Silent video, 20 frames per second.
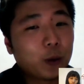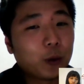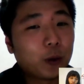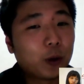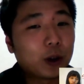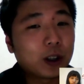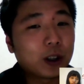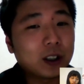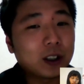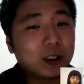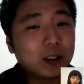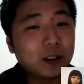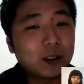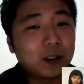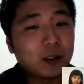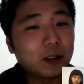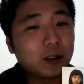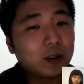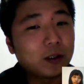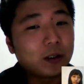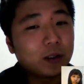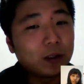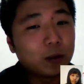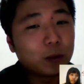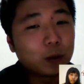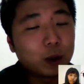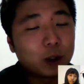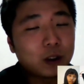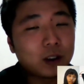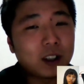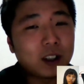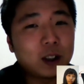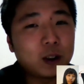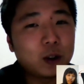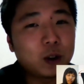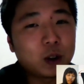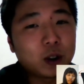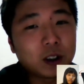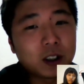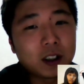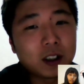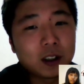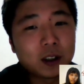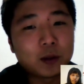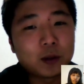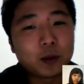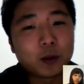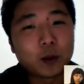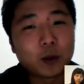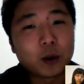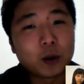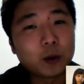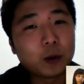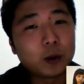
what do they usually look for?